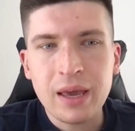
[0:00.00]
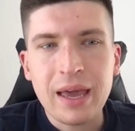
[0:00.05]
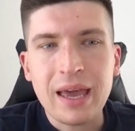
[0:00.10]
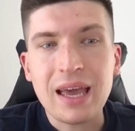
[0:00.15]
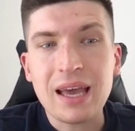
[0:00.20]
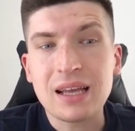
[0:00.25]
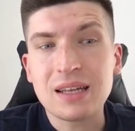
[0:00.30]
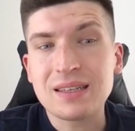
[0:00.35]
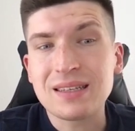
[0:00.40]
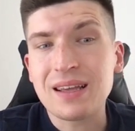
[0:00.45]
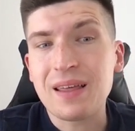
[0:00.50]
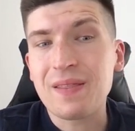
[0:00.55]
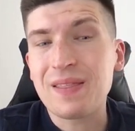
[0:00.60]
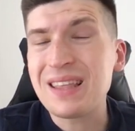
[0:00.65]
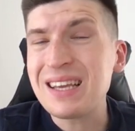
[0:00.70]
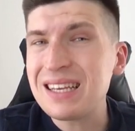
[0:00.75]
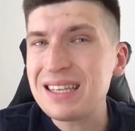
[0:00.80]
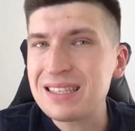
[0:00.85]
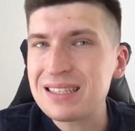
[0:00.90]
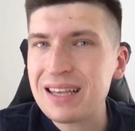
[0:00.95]
And
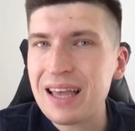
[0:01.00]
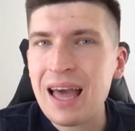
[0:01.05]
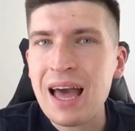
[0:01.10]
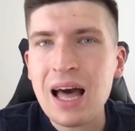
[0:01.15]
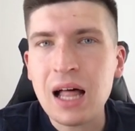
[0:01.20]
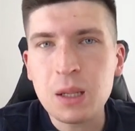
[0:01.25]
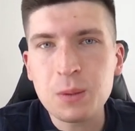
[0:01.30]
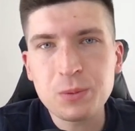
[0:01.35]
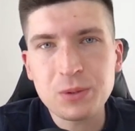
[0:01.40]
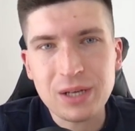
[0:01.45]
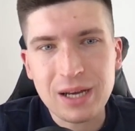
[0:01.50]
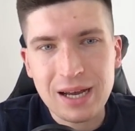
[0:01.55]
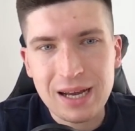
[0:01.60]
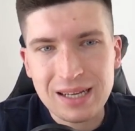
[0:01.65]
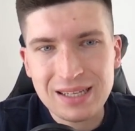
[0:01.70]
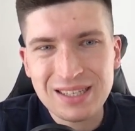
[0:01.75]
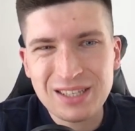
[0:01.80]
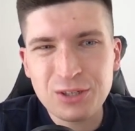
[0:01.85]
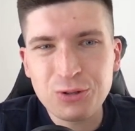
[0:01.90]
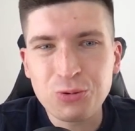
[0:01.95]
this helped
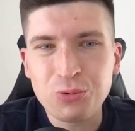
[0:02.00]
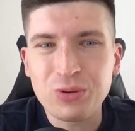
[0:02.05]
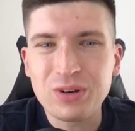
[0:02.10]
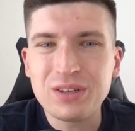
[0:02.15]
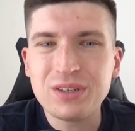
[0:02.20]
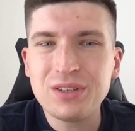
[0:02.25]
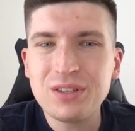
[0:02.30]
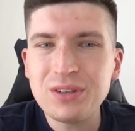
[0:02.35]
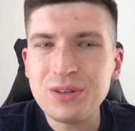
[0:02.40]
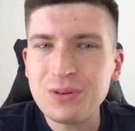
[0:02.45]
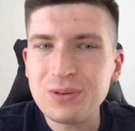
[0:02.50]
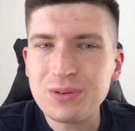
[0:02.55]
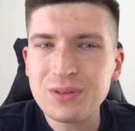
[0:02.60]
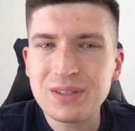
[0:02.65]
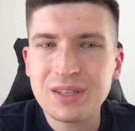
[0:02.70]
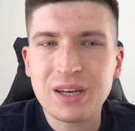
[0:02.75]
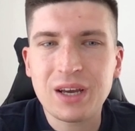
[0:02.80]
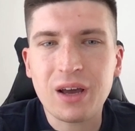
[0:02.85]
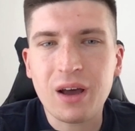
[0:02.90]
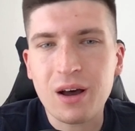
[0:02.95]
us to
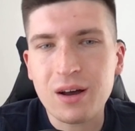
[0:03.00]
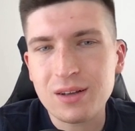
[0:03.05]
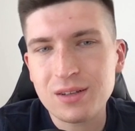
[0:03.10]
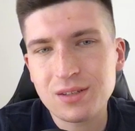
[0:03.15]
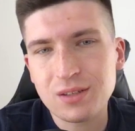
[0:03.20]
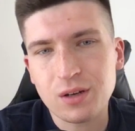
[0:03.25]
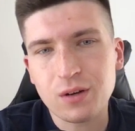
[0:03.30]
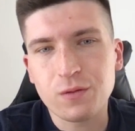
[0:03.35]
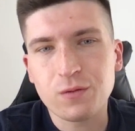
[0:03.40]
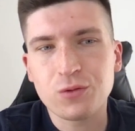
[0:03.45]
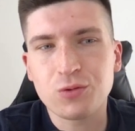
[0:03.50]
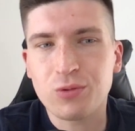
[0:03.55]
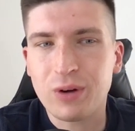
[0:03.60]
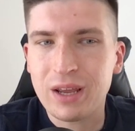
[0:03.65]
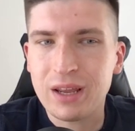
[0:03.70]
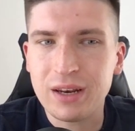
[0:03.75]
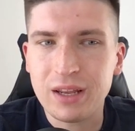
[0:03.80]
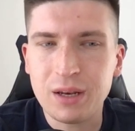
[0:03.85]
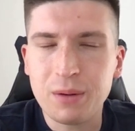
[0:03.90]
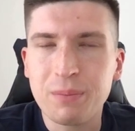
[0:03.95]
reduce the cost of
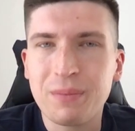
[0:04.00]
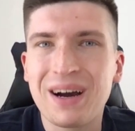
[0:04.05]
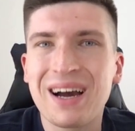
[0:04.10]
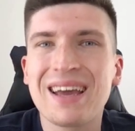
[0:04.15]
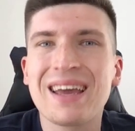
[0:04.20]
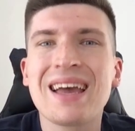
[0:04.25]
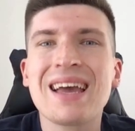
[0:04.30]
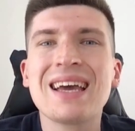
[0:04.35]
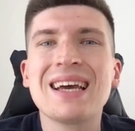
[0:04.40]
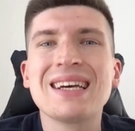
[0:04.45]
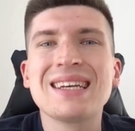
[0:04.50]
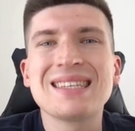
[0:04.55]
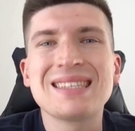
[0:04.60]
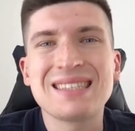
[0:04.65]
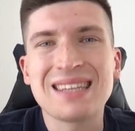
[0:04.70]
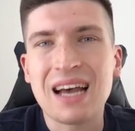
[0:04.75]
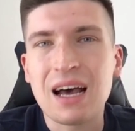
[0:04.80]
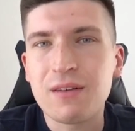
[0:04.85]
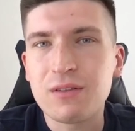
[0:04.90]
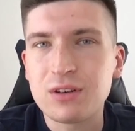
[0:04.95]
training by
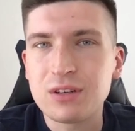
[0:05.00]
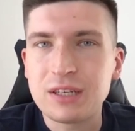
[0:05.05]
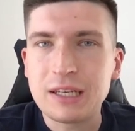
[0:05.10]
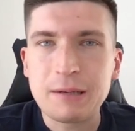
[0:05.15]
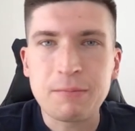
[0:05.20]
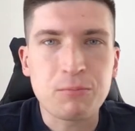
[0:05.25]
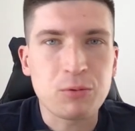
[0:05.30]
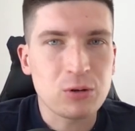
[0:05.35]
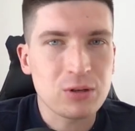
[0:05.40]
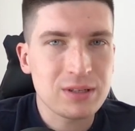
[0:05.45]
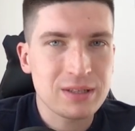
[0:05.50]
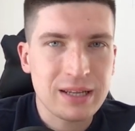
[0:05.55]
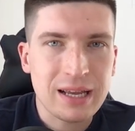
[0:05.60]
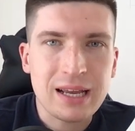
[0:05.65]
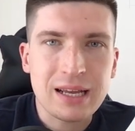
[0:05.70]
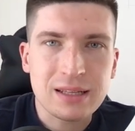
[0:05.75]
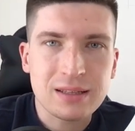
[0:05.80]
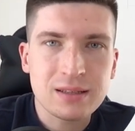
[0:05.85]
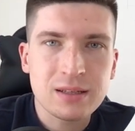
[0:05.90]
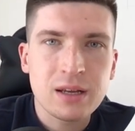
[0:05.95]

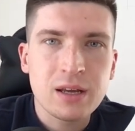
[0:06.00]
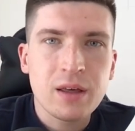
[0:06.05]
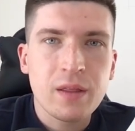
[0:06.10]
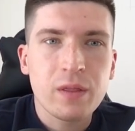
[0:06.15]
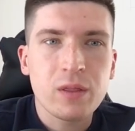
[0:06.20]
70%.